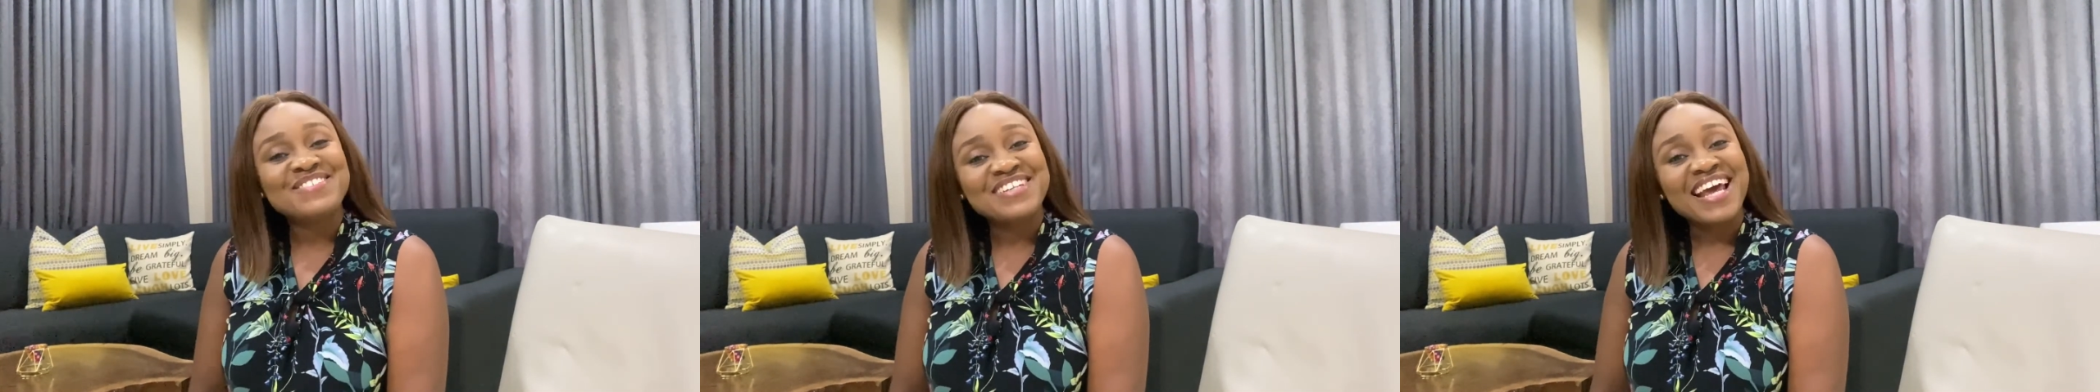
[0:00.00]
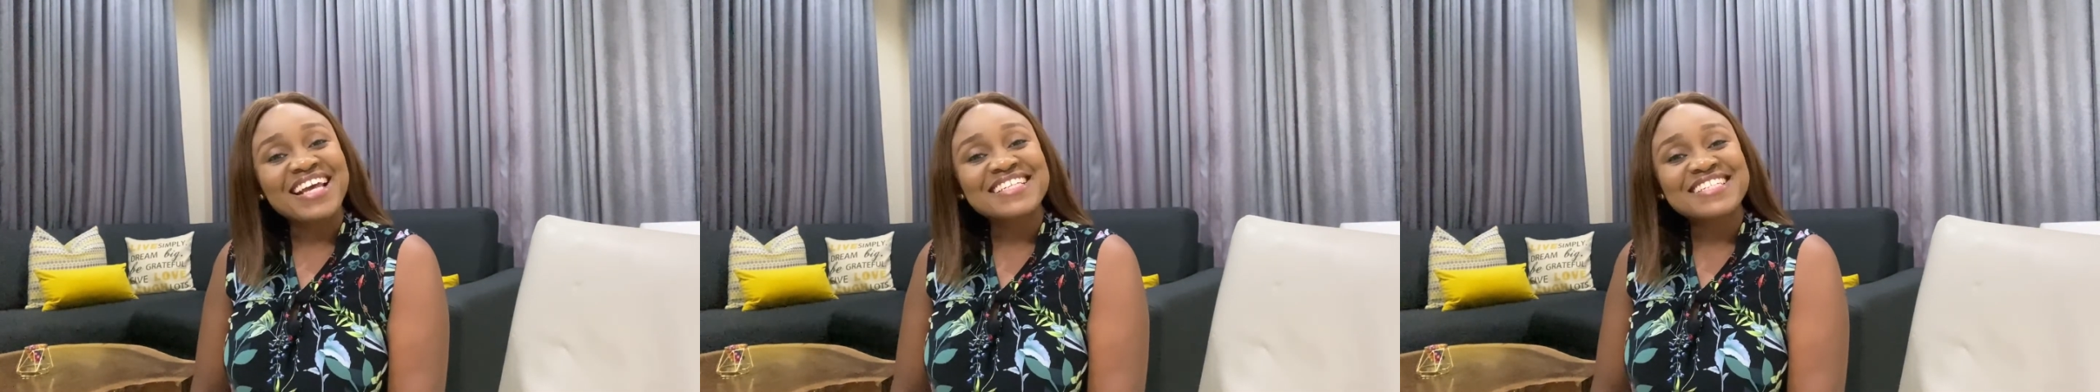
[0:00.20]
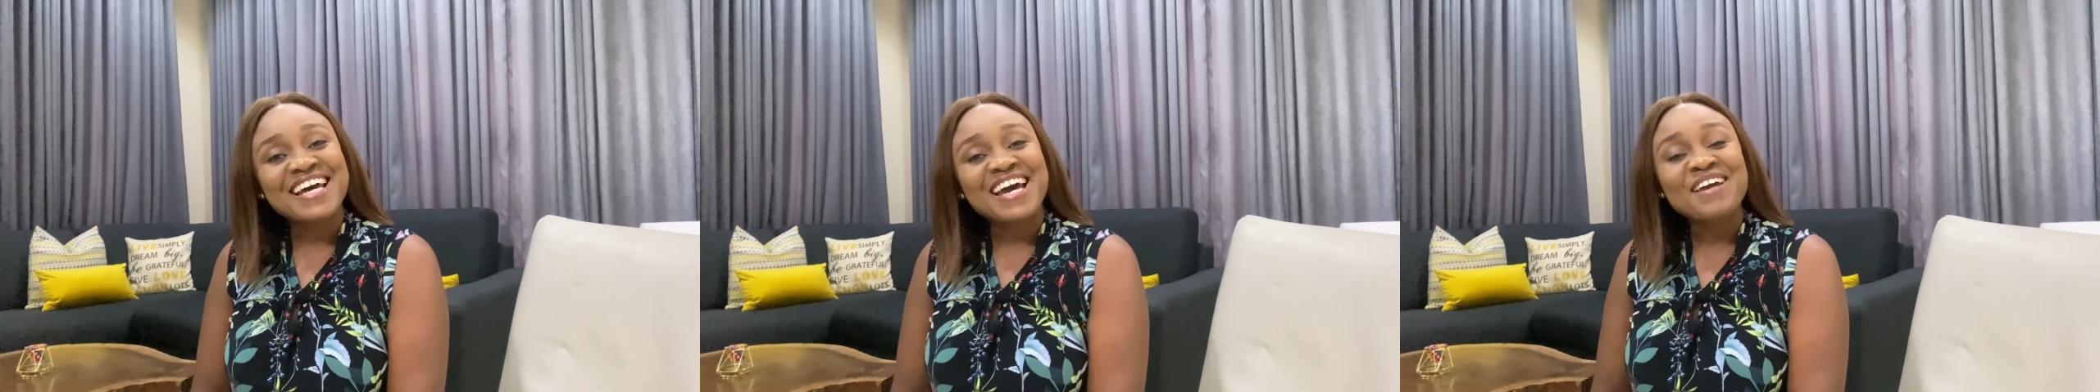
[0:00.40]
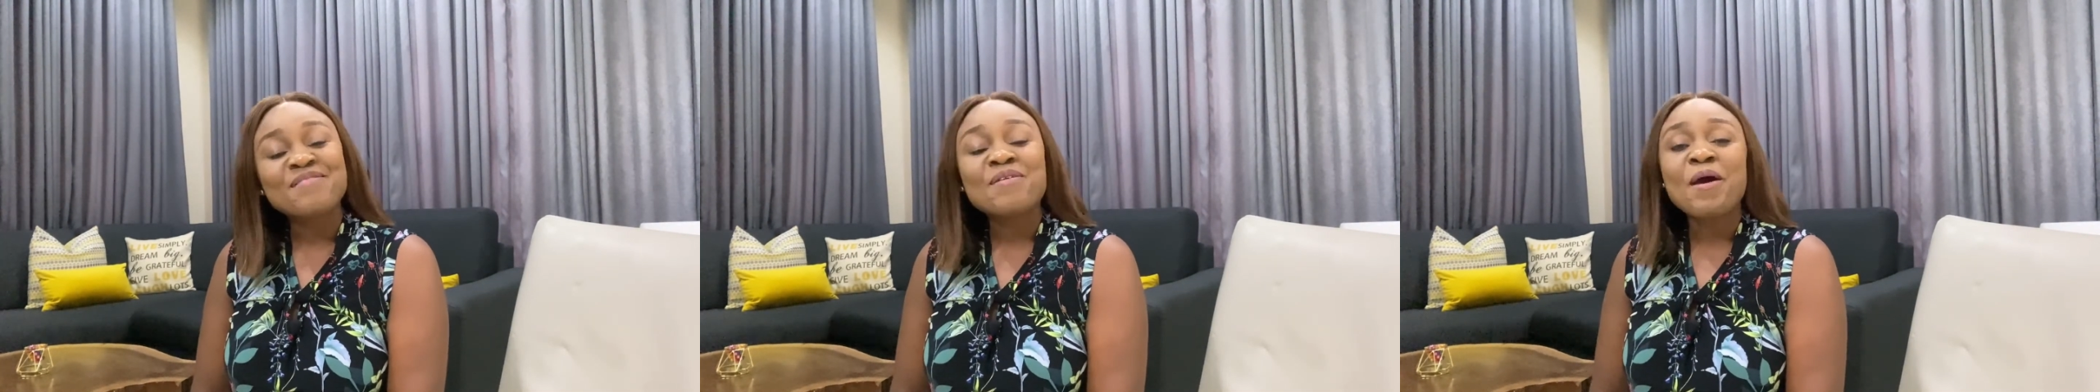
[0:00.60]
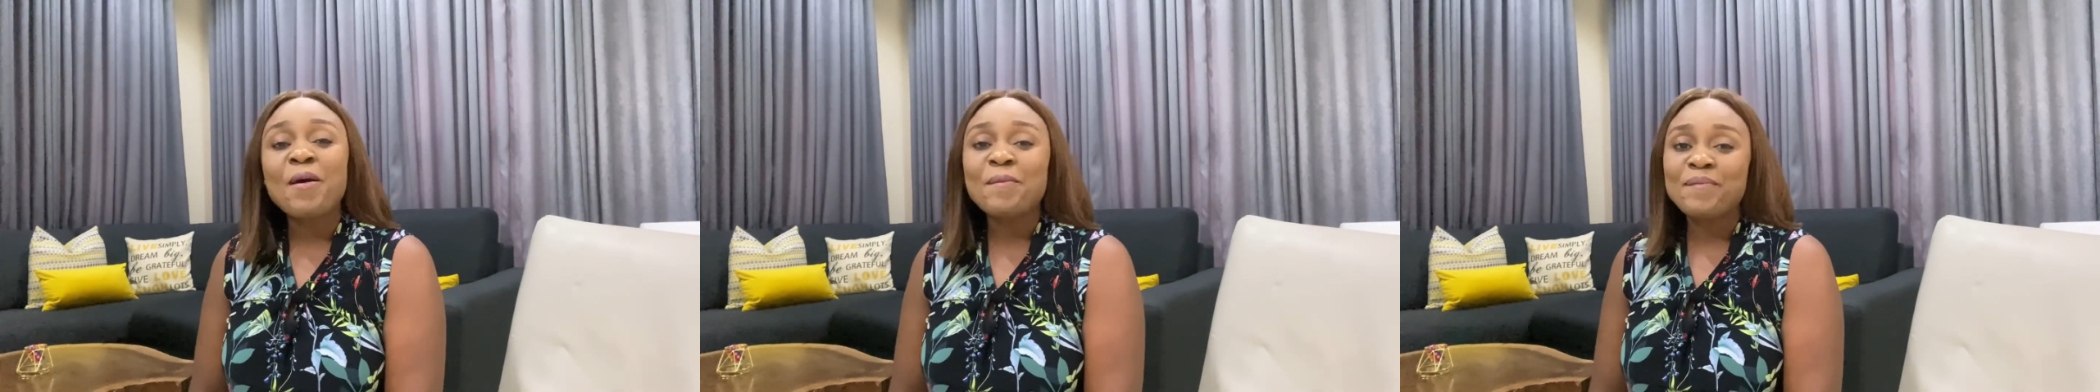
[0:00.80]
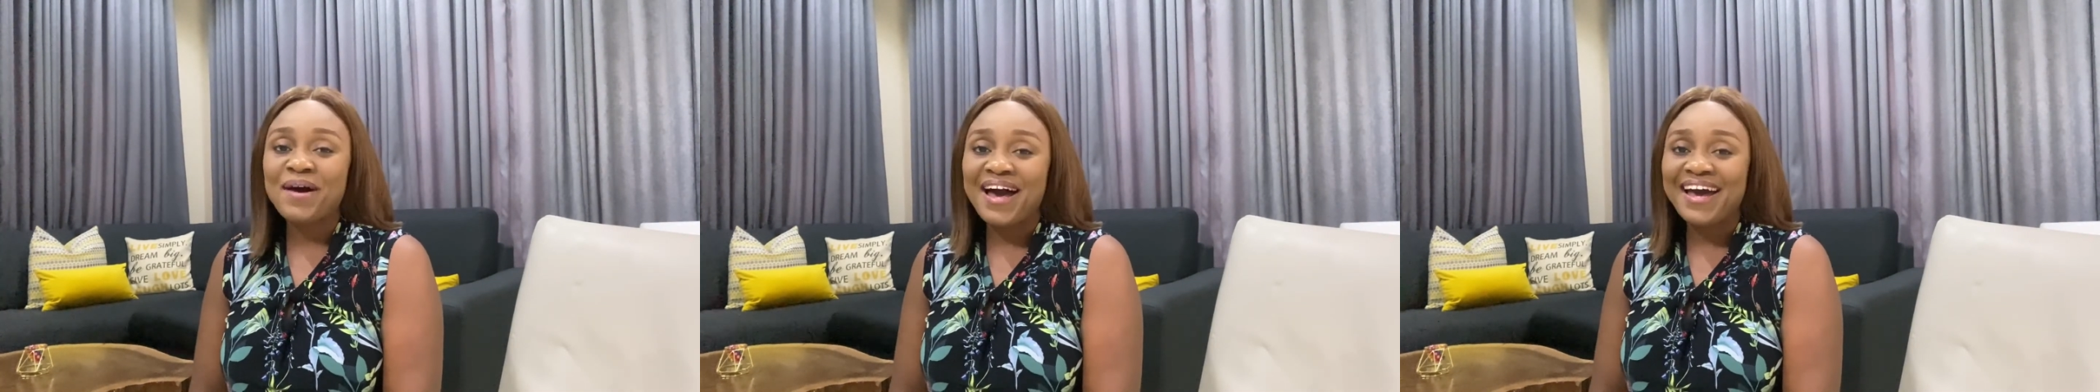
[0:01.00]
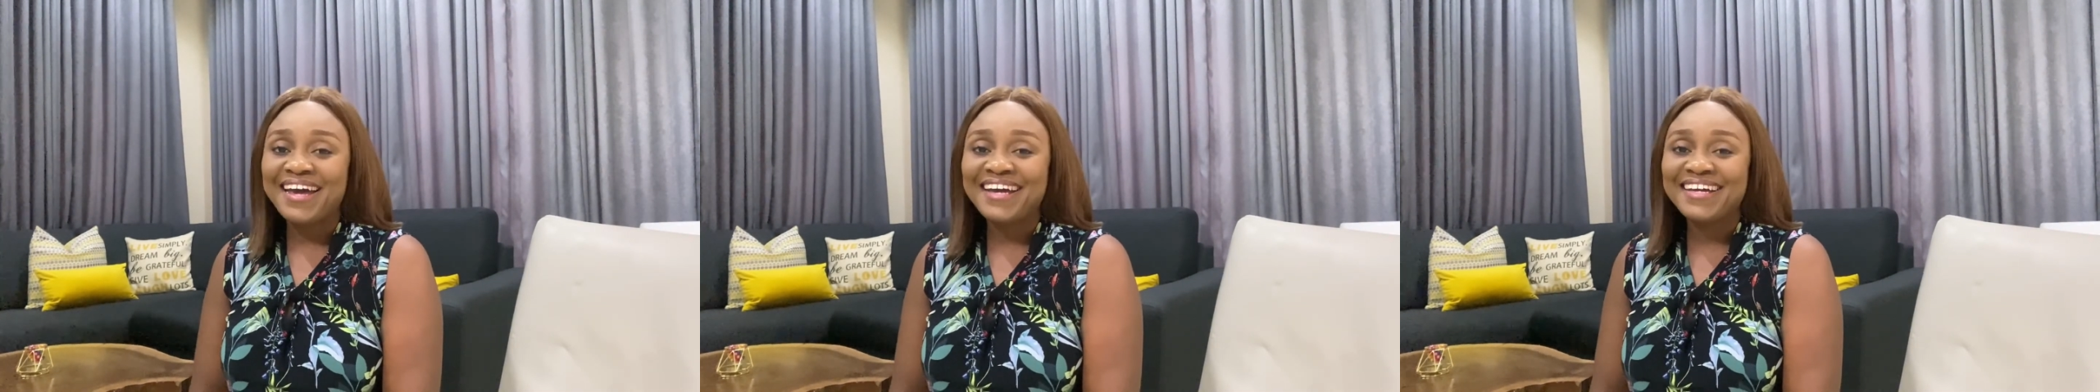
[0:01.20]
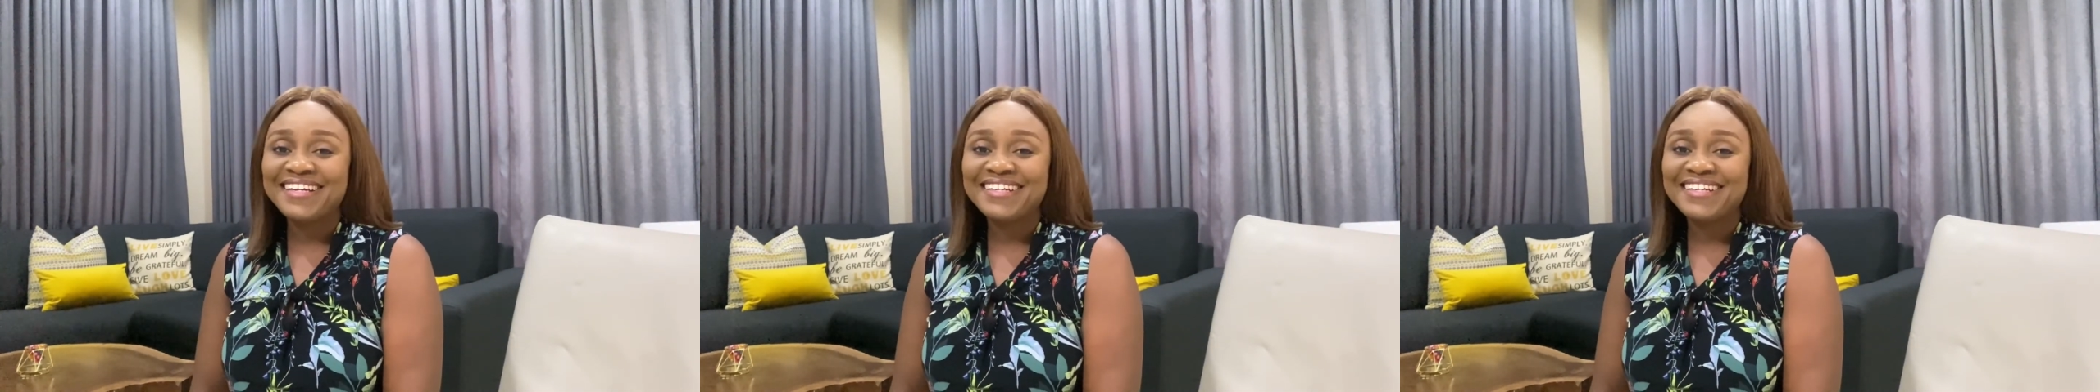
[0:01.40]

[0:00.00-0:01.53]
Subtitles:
next time. Bye.